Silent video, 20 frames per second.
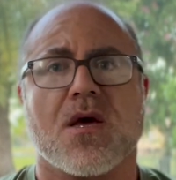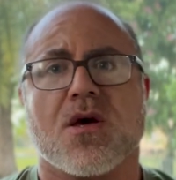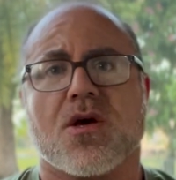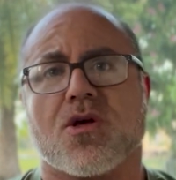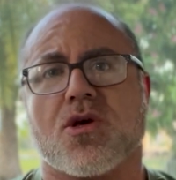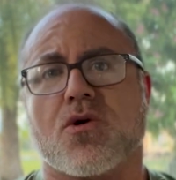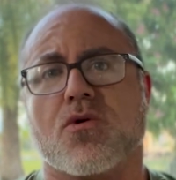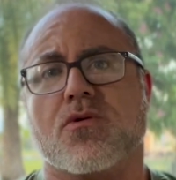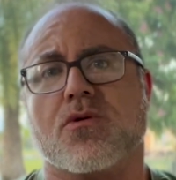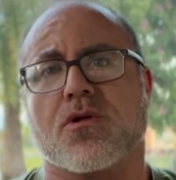
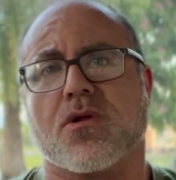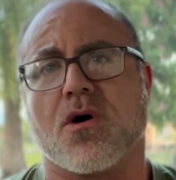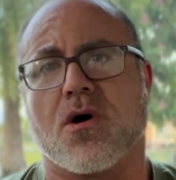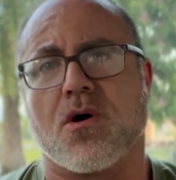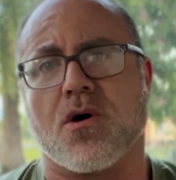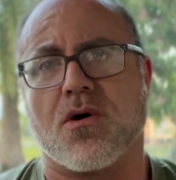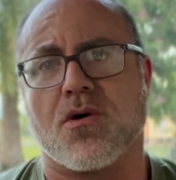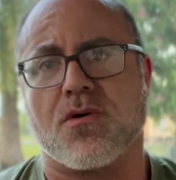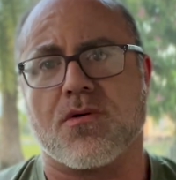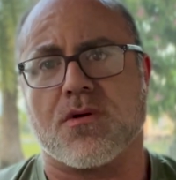You
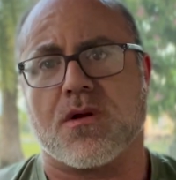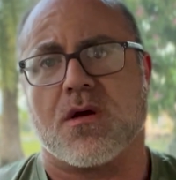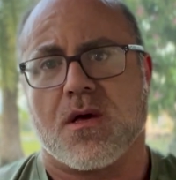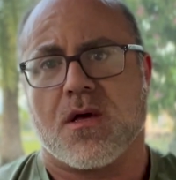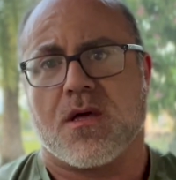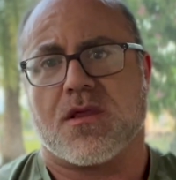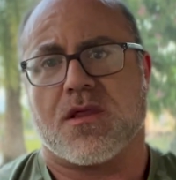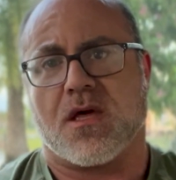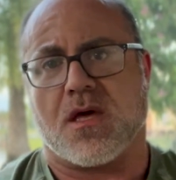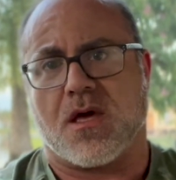load
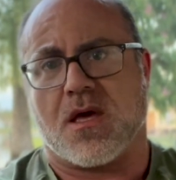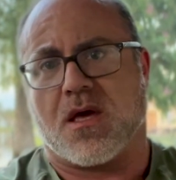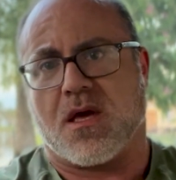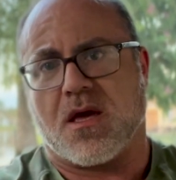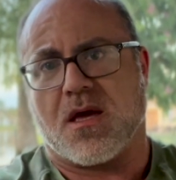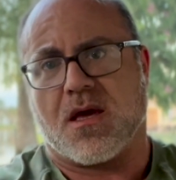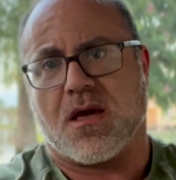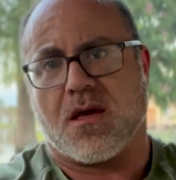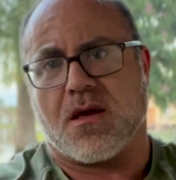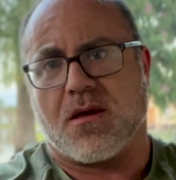
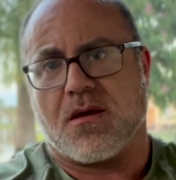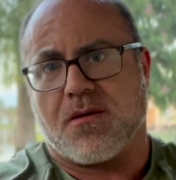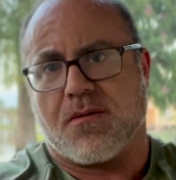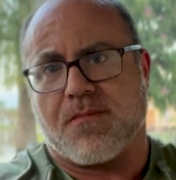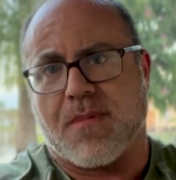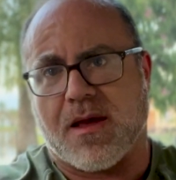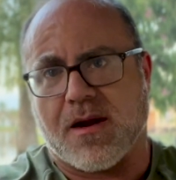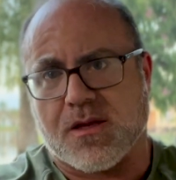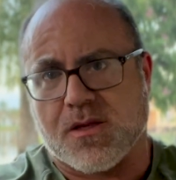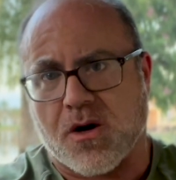the
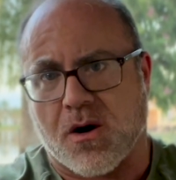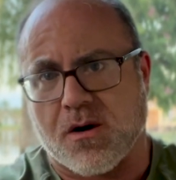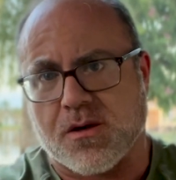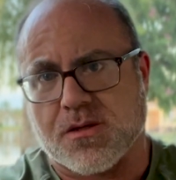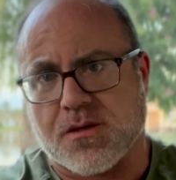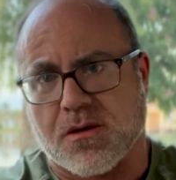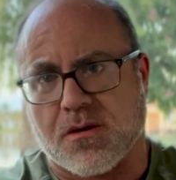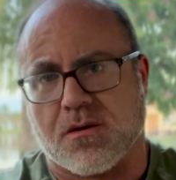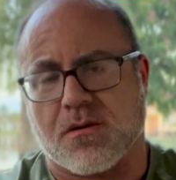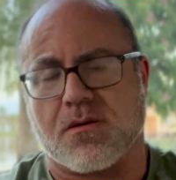
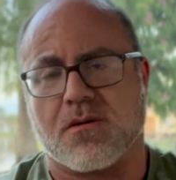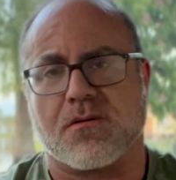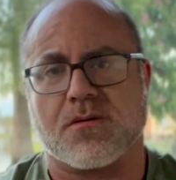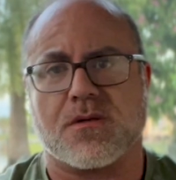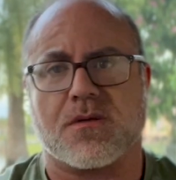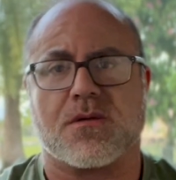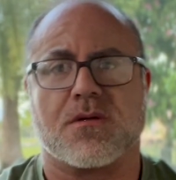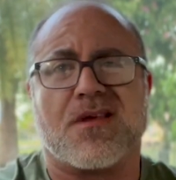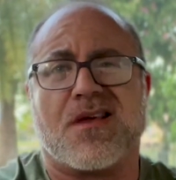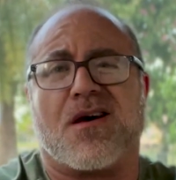
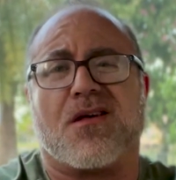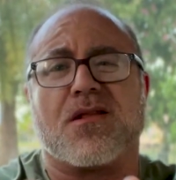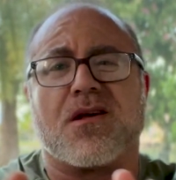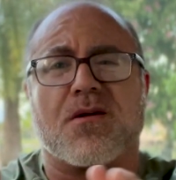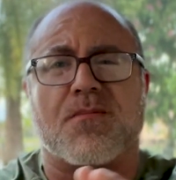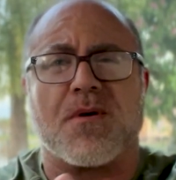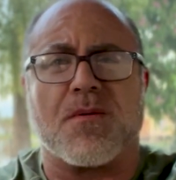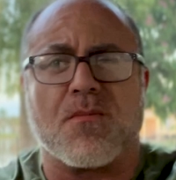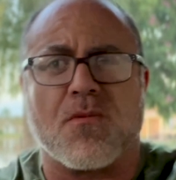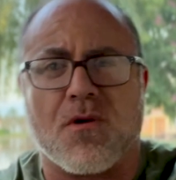metatarsals a little
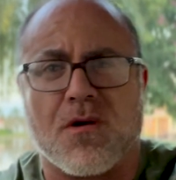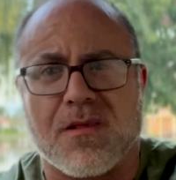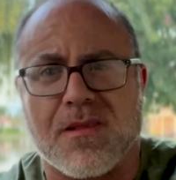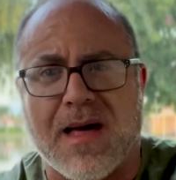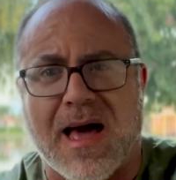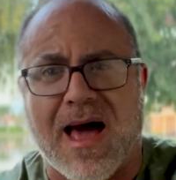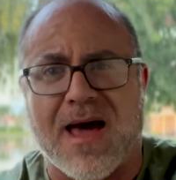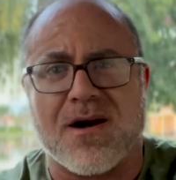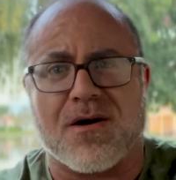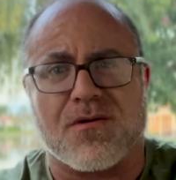bit more
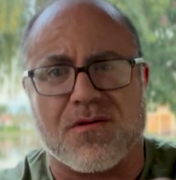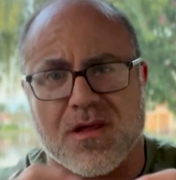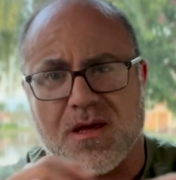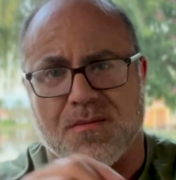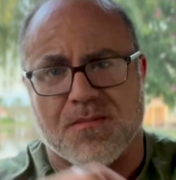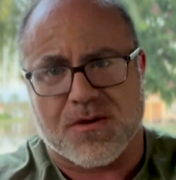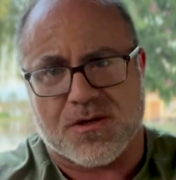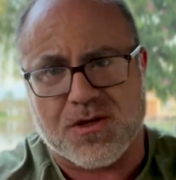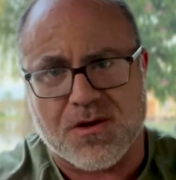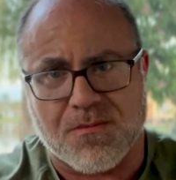laterally,
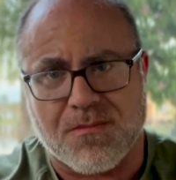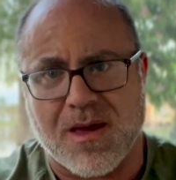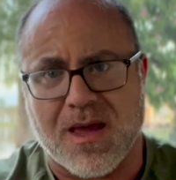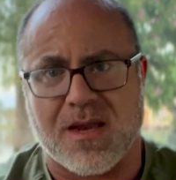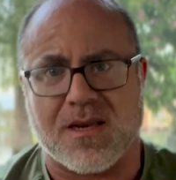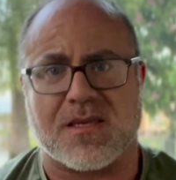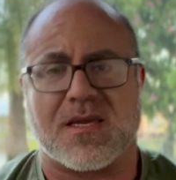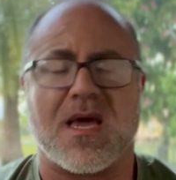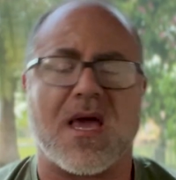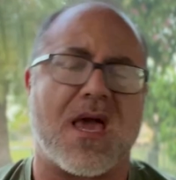but you
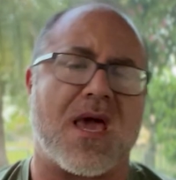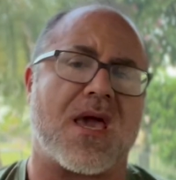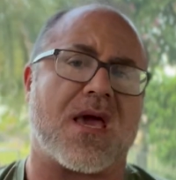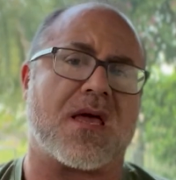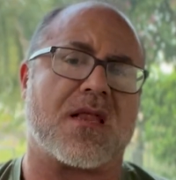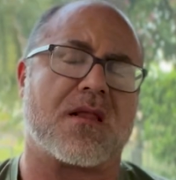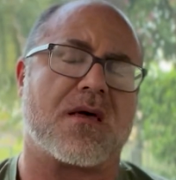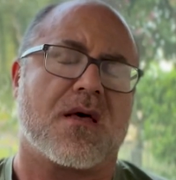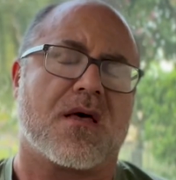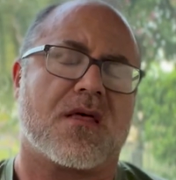
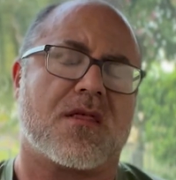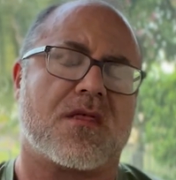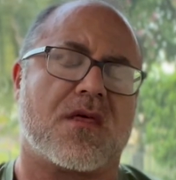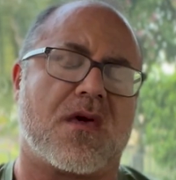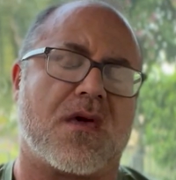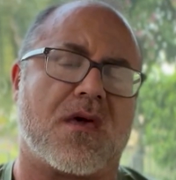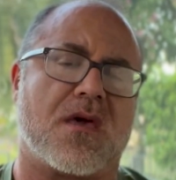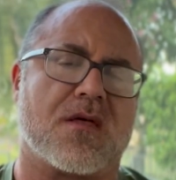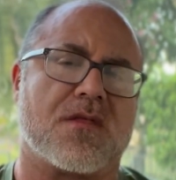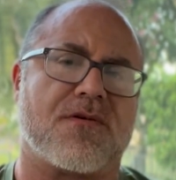maintain
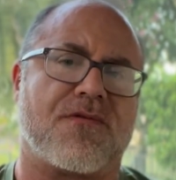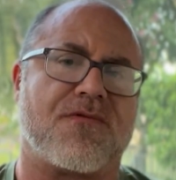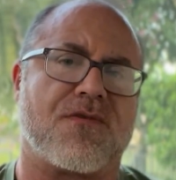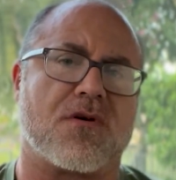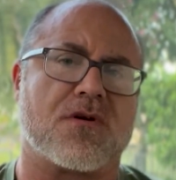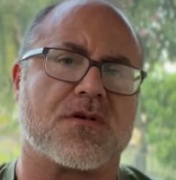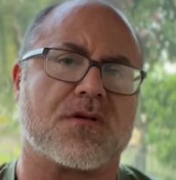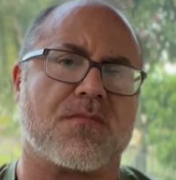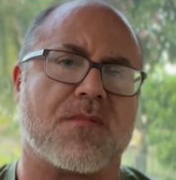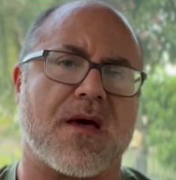the
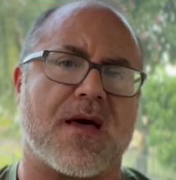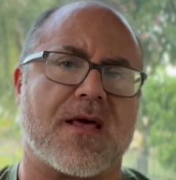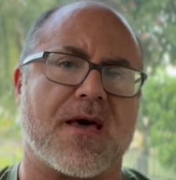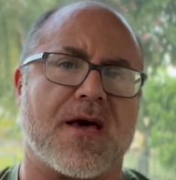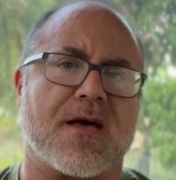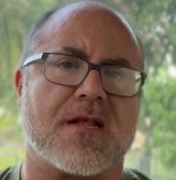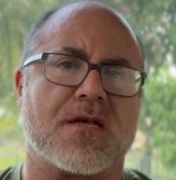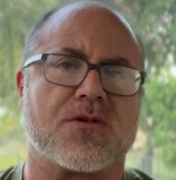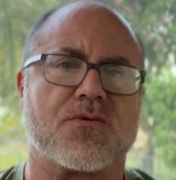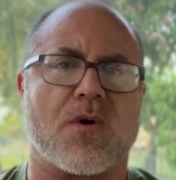first med
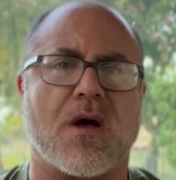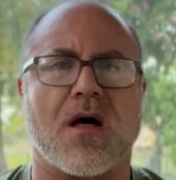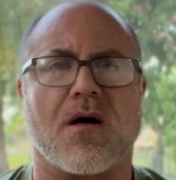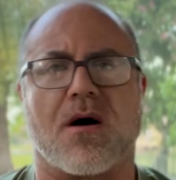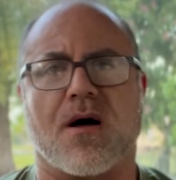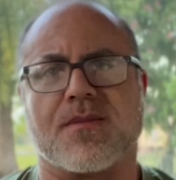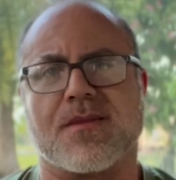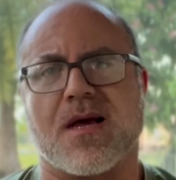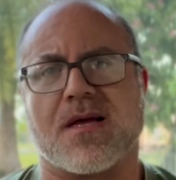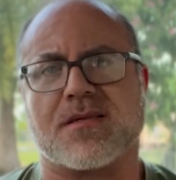head as well
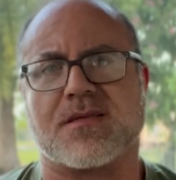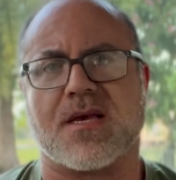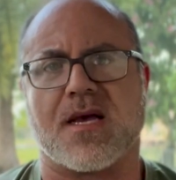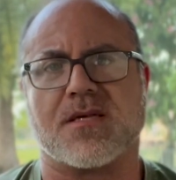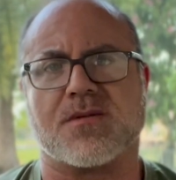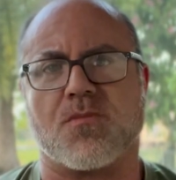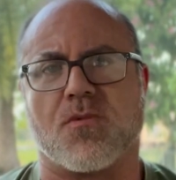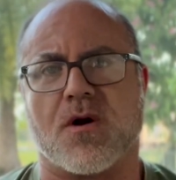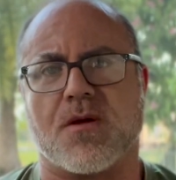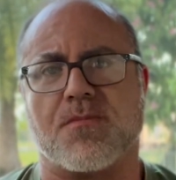on that
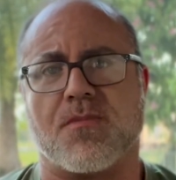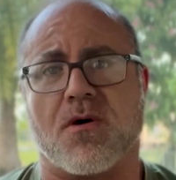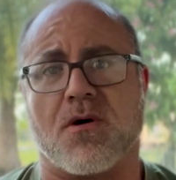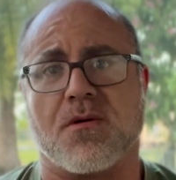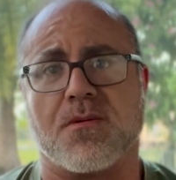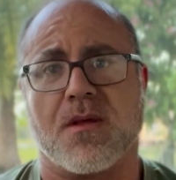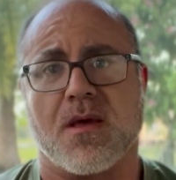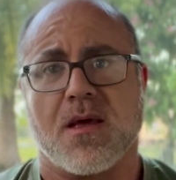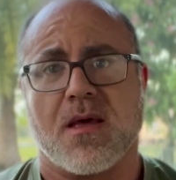sesamoid bone.